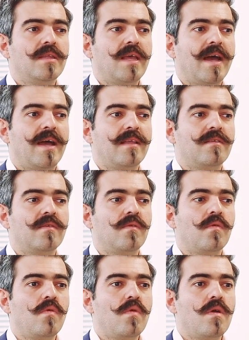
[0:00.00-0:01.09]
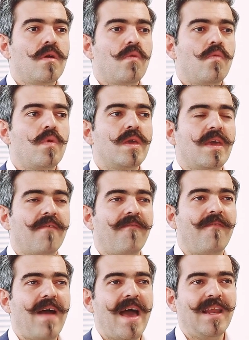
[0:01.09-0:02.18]
that we
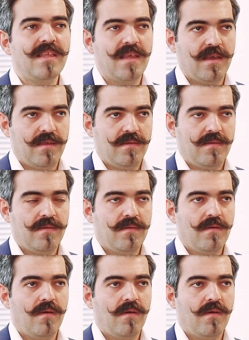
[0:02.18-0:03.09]
can validate